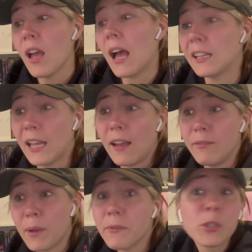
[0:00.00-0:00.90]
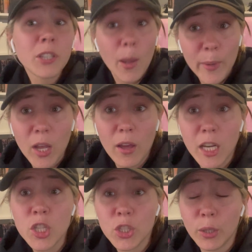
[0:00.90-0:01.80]
I have my first Comic-Con
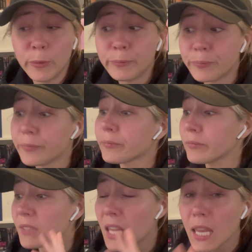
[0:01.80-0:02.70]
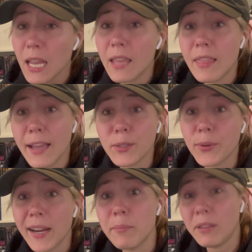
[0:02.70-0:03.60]
in June, and that's
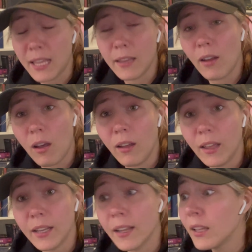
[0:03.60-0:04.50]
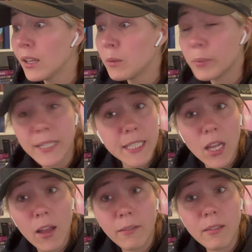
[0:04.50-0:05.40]
where I plan on printing
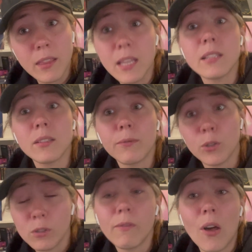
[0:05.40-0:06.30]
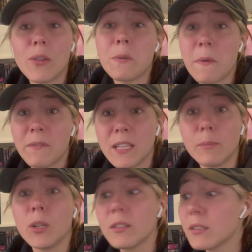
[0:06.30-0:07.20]
off this first volume of these
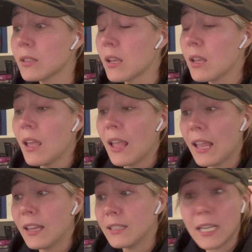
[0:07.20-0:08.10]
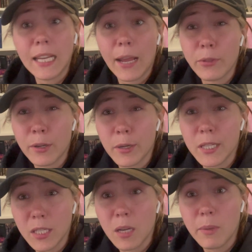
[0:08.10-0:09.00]
books and getting it out there.
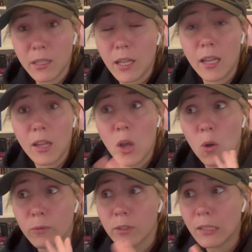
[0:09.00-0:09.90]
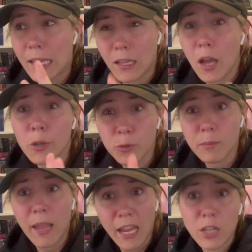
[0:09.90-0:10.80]
It's going to be over like
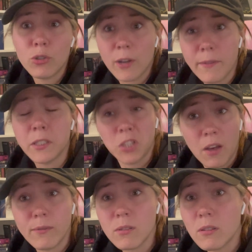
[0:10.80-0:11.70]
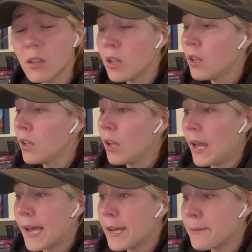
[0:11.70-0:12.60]
100-page graphic novel,
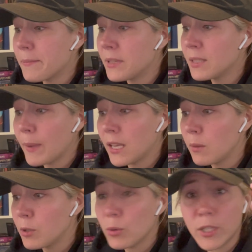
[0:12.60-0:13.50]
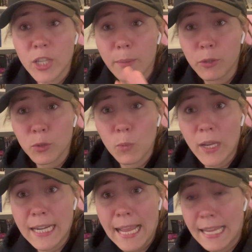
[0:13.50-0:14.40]
spanning between chapters 1
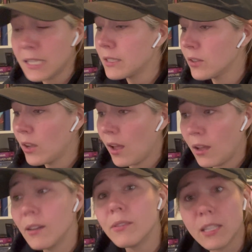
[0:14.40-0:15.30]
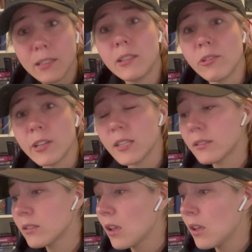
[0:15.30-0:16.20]
and 8 of this series.